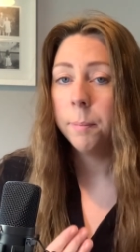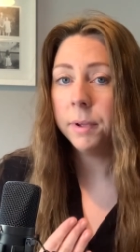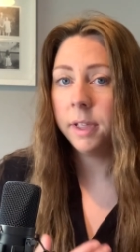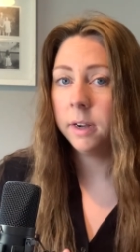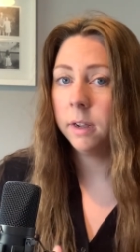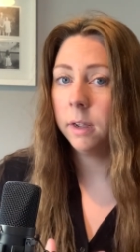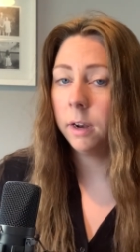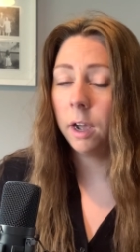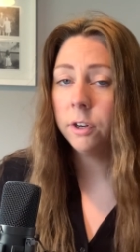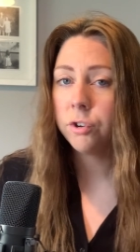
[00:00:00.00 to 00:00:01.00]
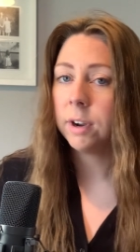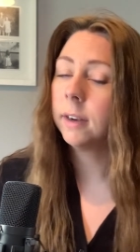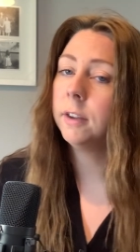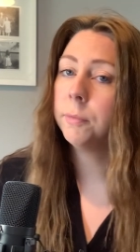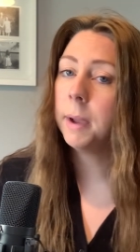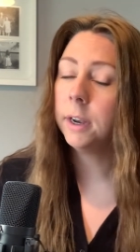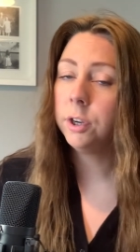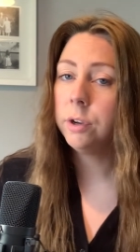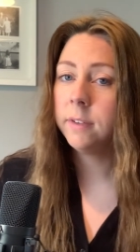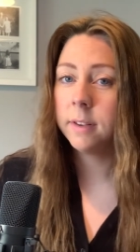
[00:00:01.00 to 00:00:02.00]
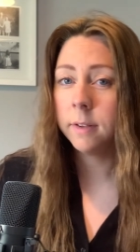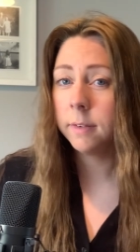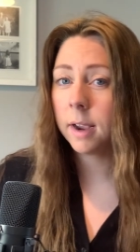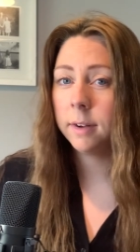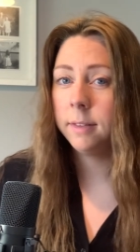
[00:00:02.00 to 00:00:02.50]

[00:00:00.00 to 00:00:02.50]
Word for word: But then an unattractive man uses exactly